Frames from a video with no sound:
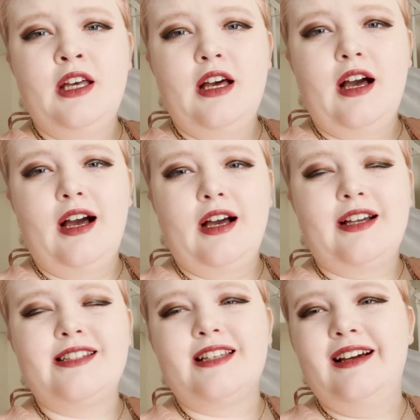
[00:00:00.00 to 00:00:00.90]

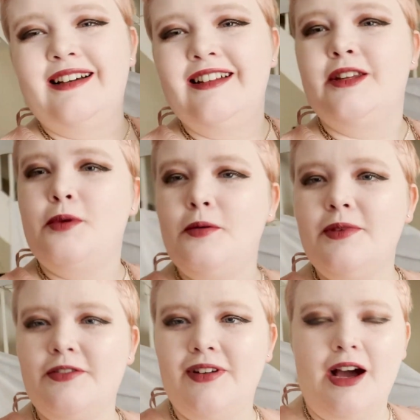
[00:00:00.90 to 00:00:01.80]
because the problem
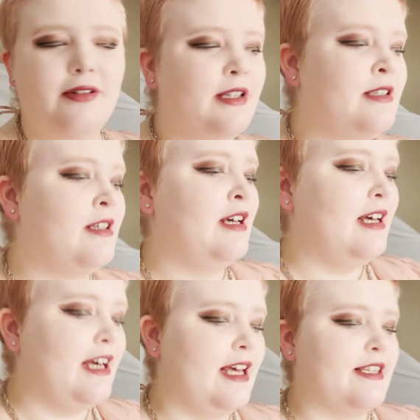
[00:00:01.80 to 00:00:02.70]
with flowers
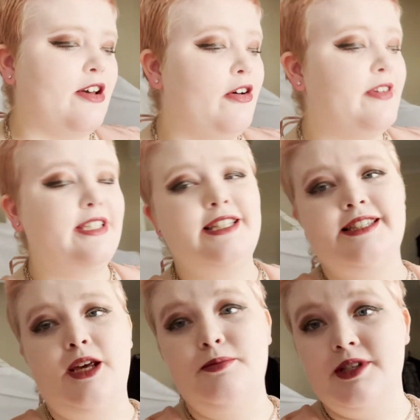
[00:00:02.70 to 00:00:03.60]
is that obviously
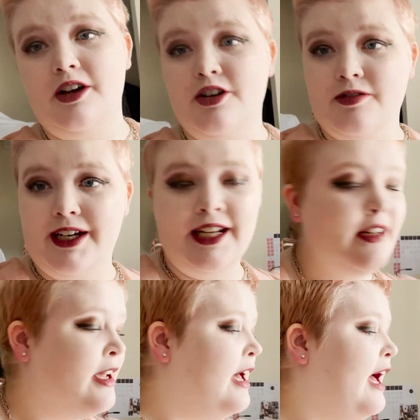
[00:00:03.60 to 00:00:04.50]
stems are green,
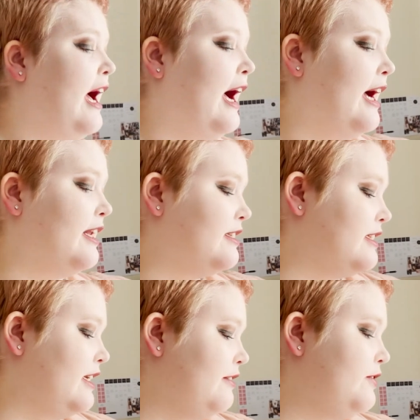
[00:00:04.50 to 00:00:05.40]
and
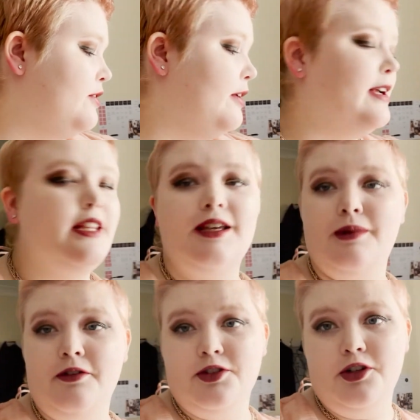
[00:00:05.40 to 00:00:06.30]
if you know anything
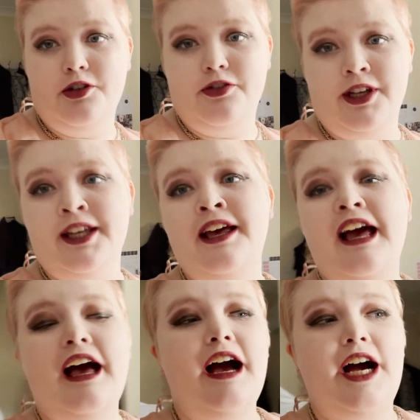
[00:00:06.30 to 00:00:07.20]
about photography,
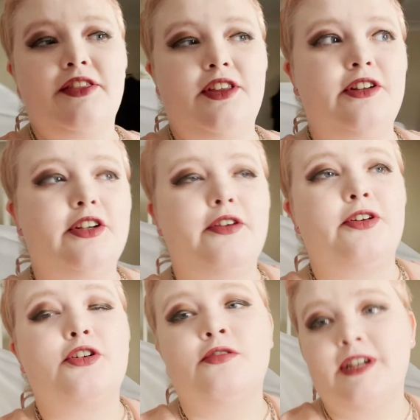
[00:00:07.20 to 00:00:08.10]
then you'll know
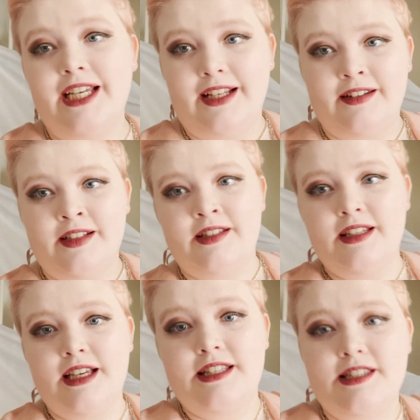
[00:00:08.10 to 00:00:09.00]
that green
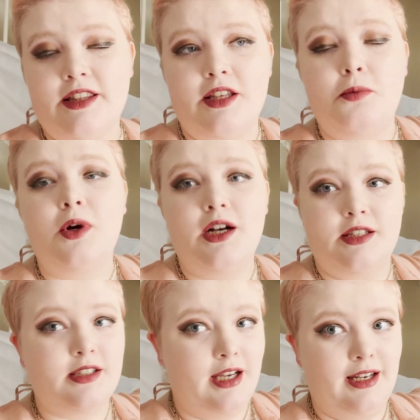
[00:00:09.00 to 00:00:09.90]
is the
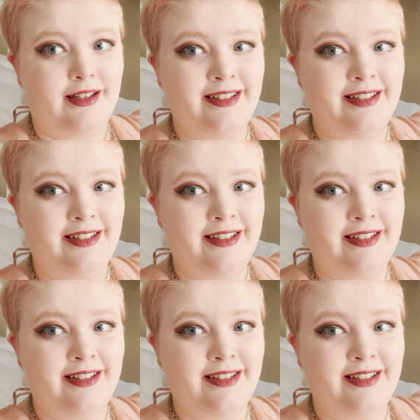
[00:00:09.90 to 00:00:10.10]
worst colour.